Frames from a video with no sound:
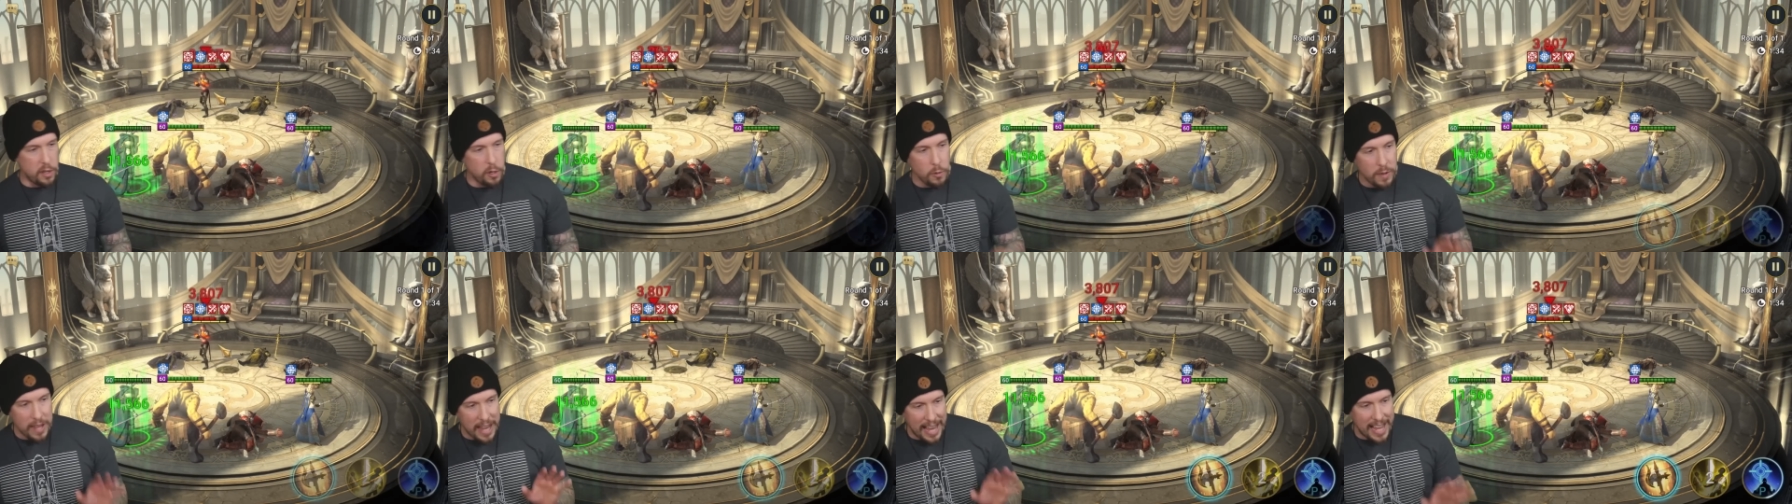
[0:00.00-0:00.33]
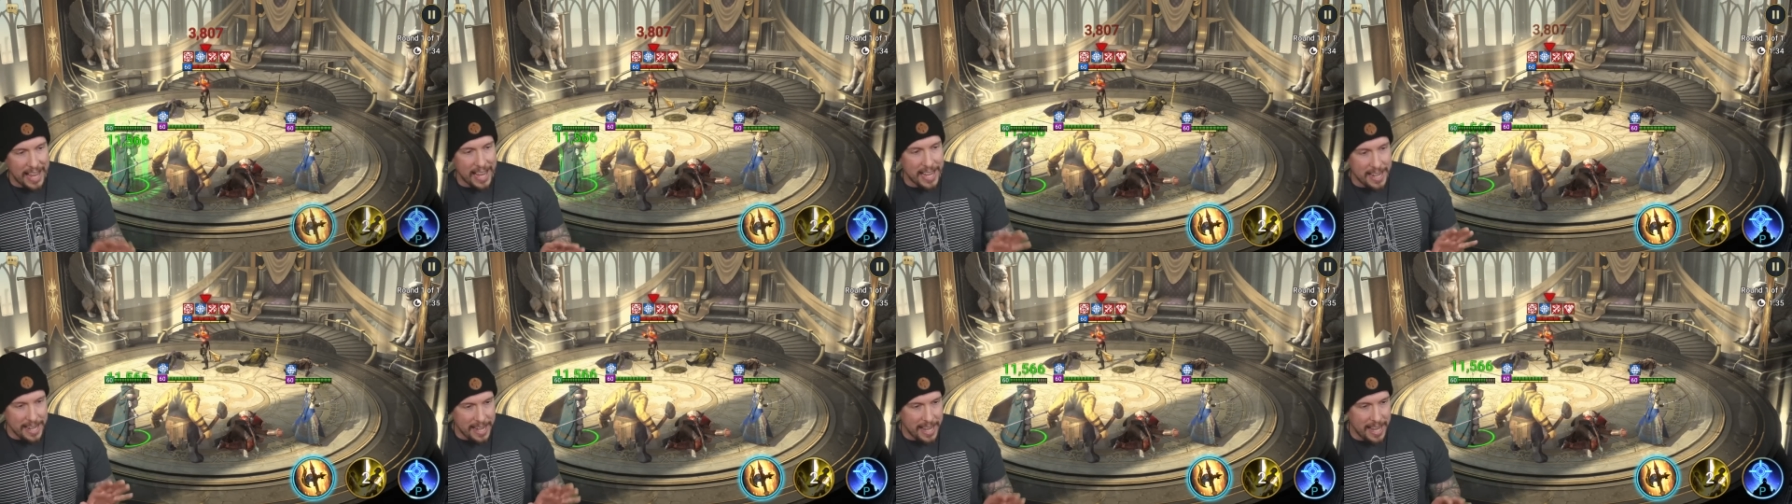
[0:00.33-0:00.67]
who
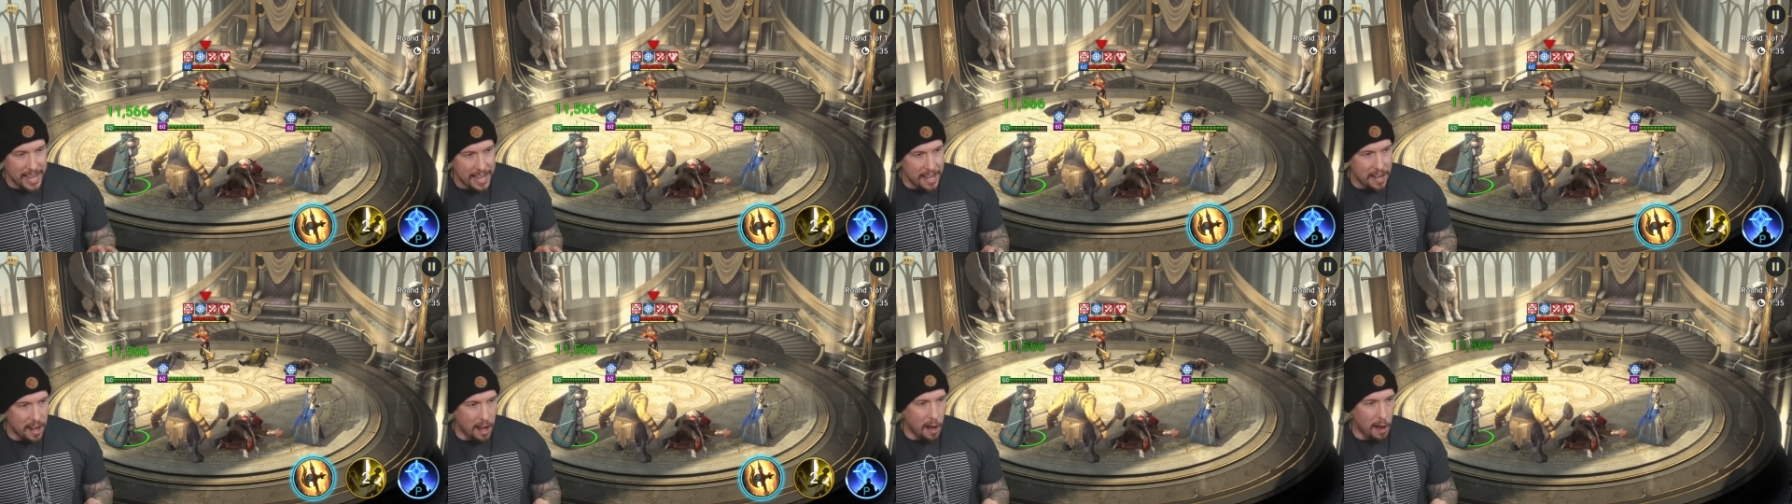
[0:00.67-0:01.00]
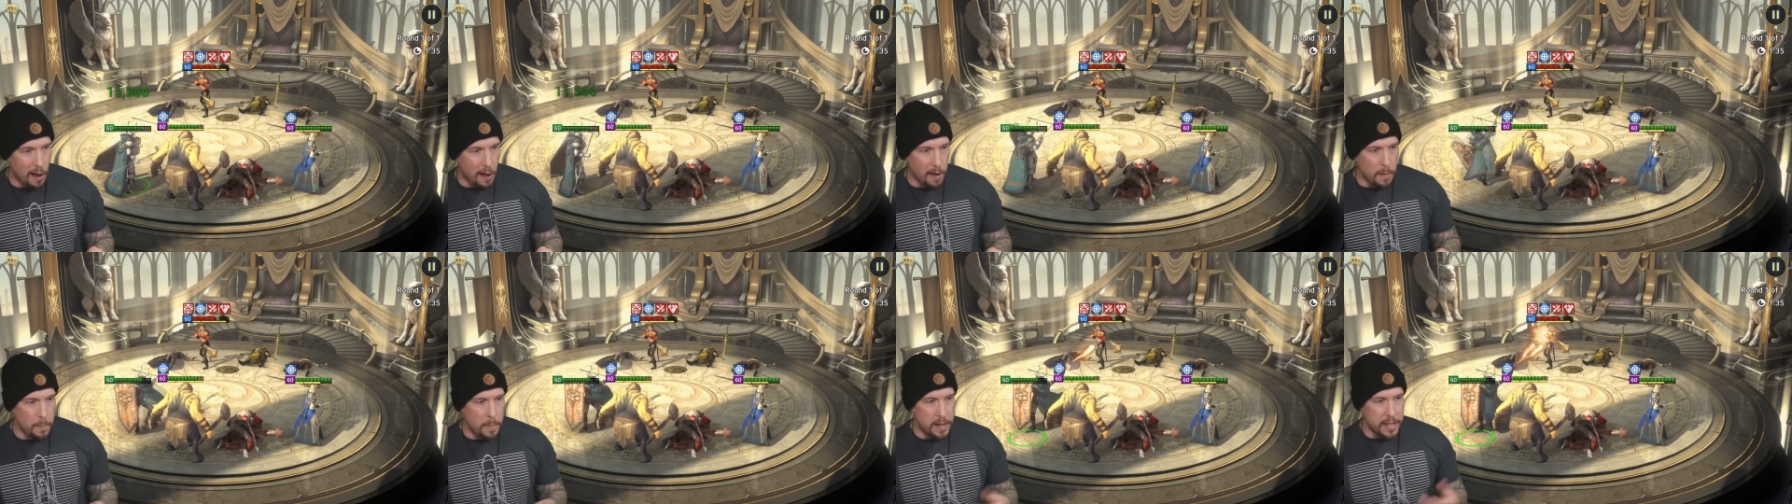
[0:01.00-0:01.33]
can hit
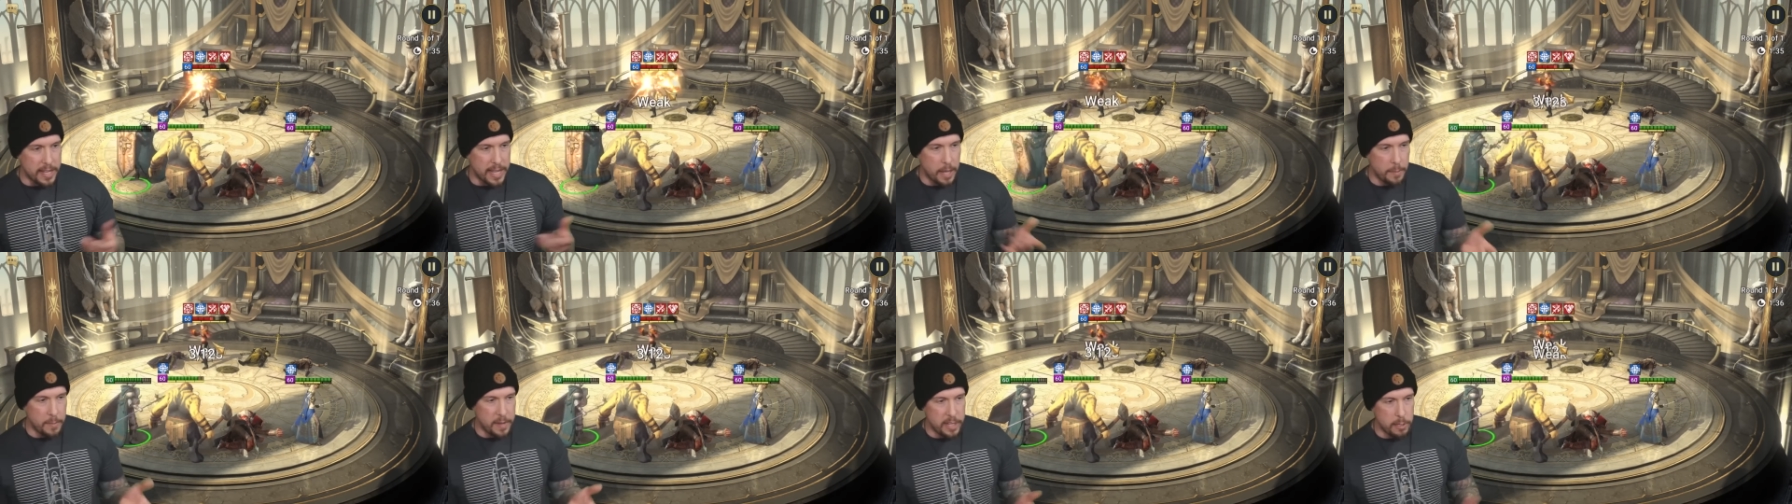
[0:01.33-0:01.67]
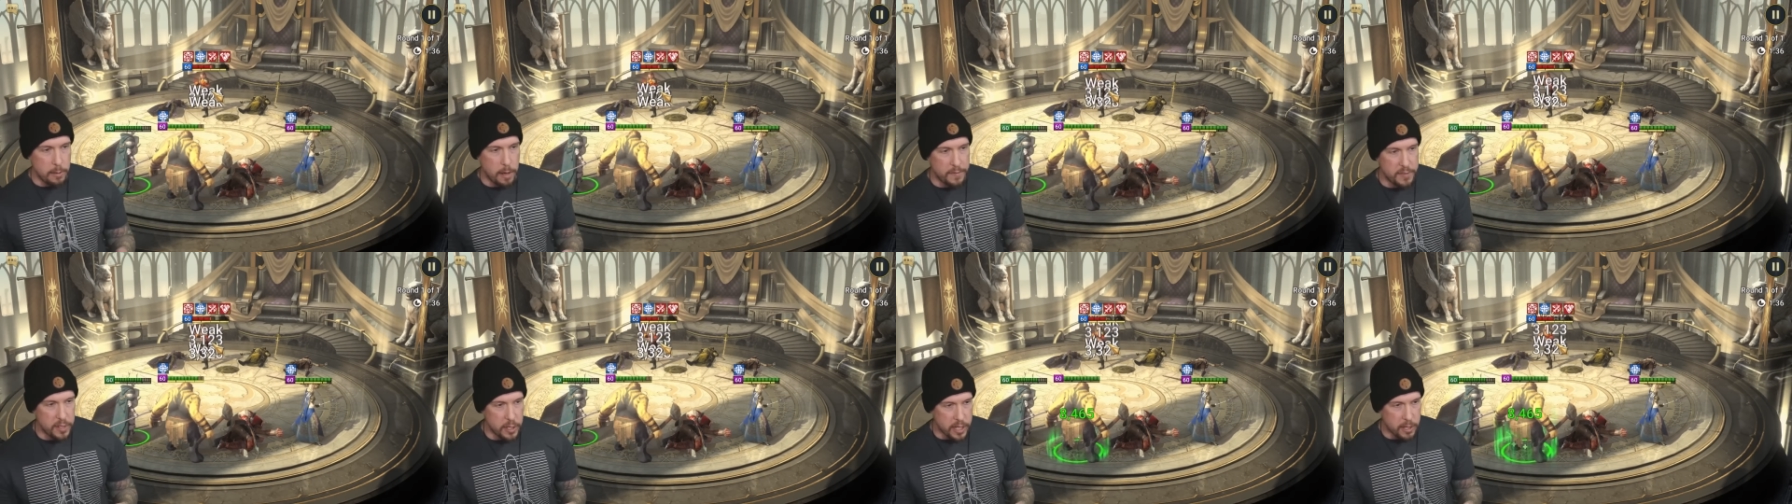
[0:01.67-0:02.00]
hard, but again, we do
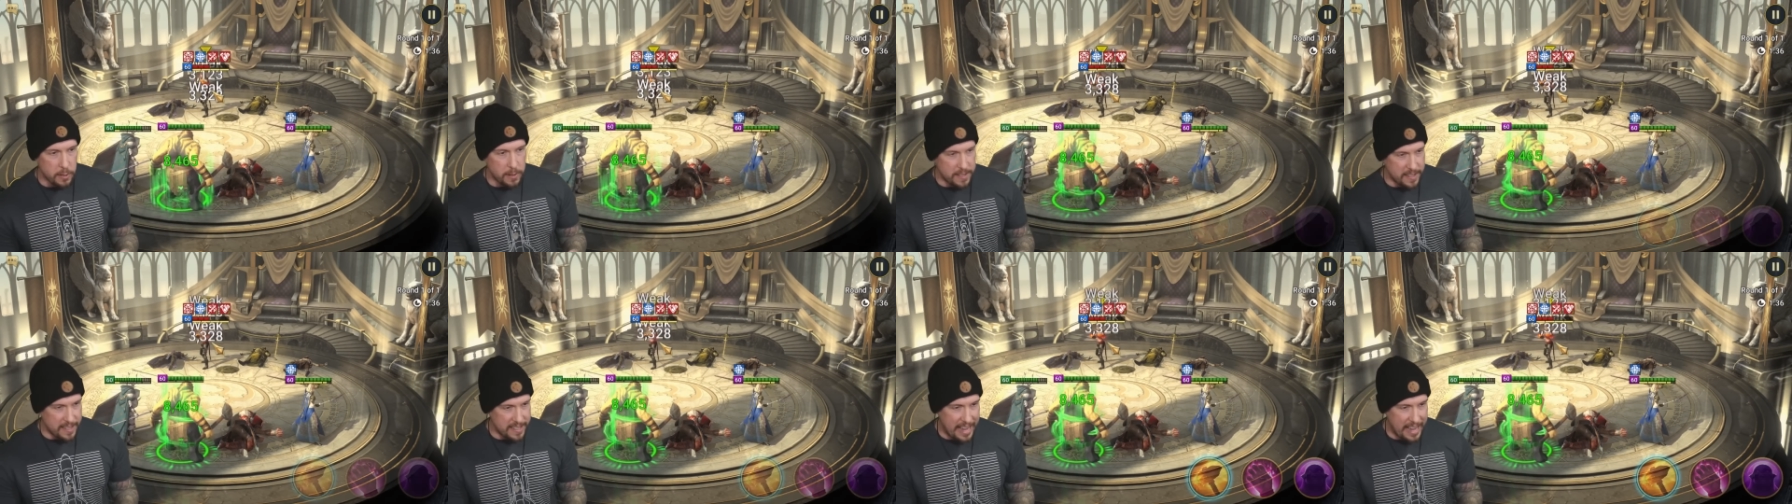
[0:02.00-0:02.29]
have decreased